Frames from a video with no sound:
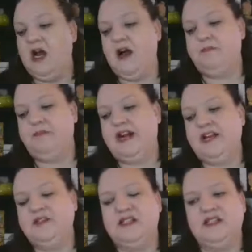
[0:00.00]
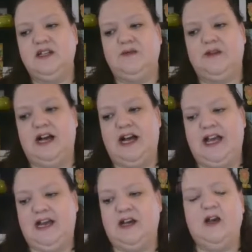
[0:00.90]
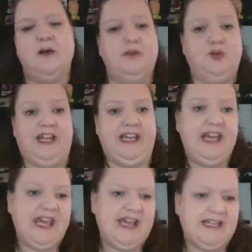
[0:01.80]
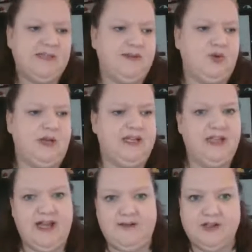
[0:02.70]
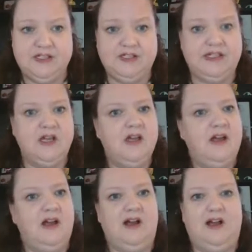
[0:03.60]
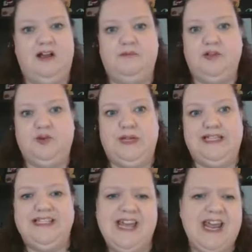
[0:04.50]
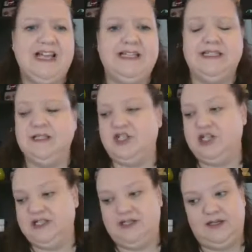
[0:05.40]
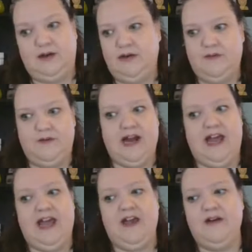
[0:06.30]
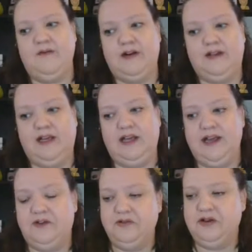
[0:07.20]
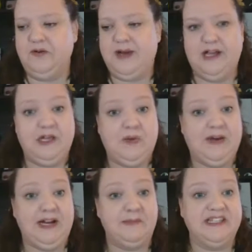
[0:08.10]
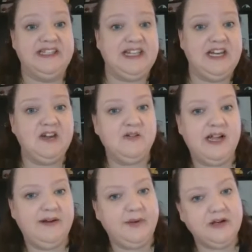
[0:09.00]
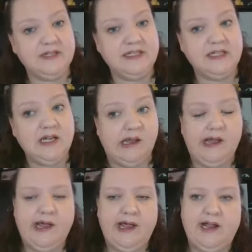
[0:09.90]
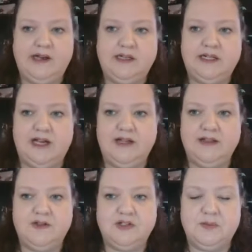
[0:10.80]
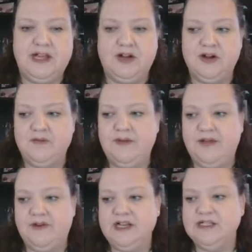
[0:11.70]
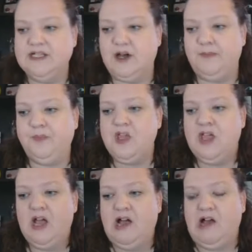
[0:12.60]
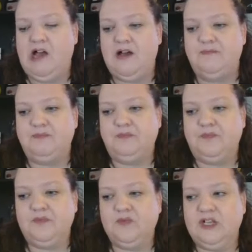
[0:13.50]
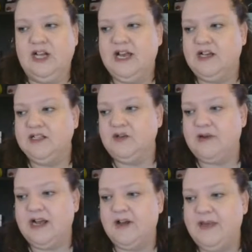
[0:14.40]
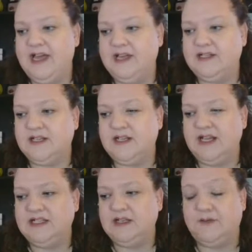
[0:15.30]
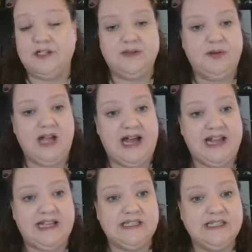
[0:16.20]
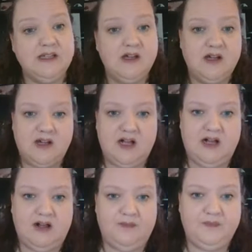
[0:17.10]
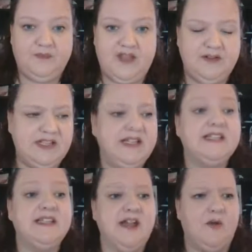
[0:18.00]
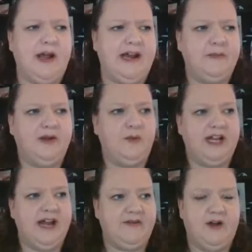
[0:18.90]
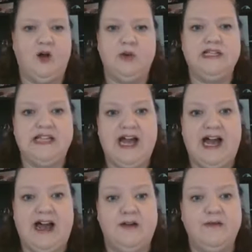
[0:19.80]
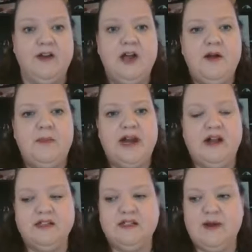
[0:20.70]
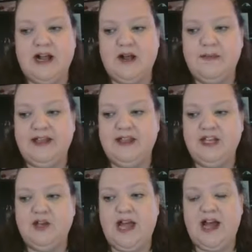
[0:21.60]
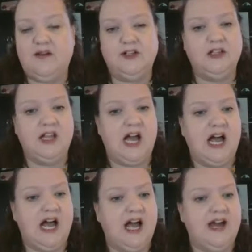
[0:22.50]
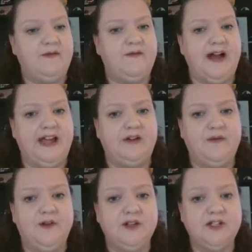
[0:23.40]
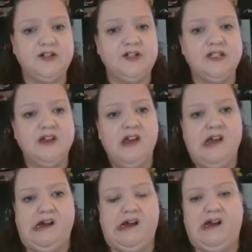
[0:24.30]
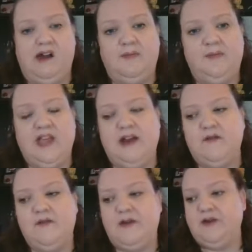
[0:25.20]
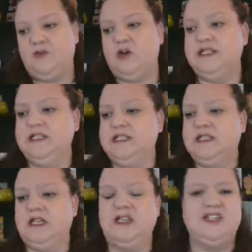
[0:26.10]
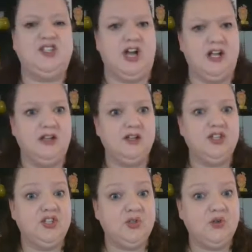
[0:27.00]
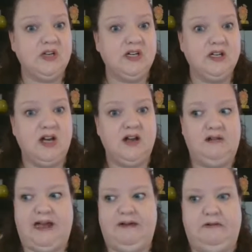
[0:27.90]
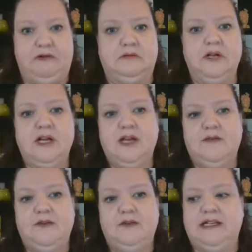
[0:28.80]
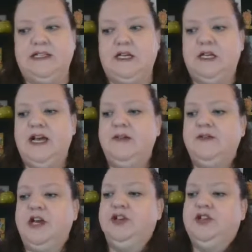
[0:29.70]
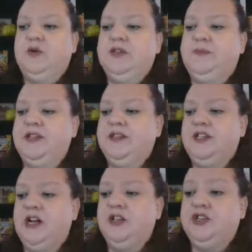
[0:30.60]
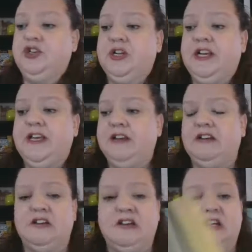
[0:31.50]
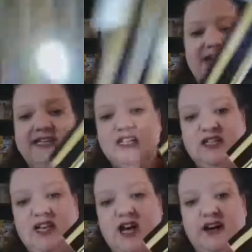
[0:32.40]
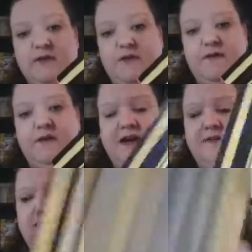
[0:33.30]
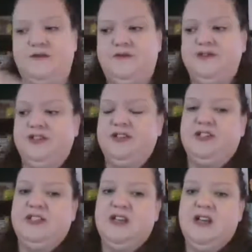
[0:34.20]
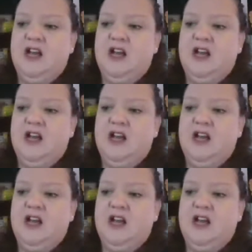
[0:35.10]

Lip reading: But I use it to divide between kids, between levels, between days, just for everything. I don't know about you, but I'm a sticky note kind of person, and those are my current favorites. So I also recommend, let's see, for supplies, everything that's in that writing bin we kind of always have, but I also recommend that you have a lot of file folders and fun ones. The dollar store, I don't know if you guys all have dollar stores, but the Dollar Tree here has a lot of fun file folders.